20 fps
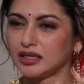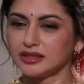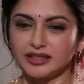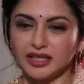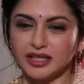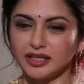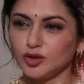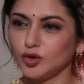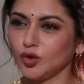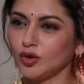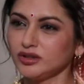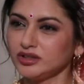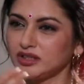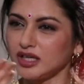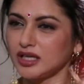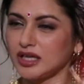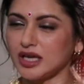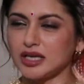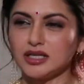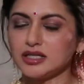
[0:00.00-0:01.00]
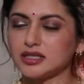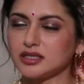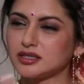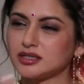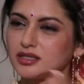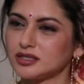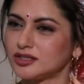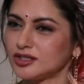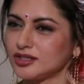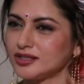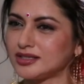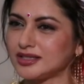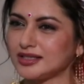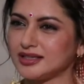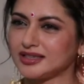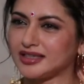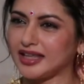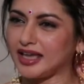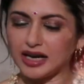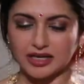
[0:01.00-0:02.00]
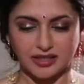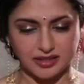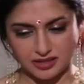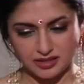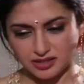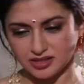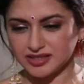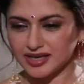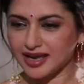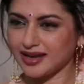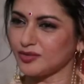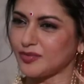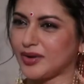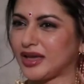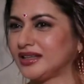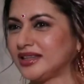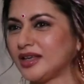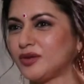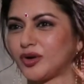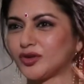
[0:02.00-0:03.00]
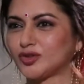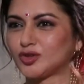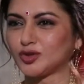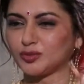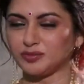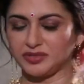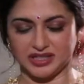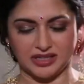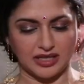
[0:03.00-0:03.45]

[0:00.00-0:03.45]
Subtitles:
They don't take any decision till they understand where they want to be.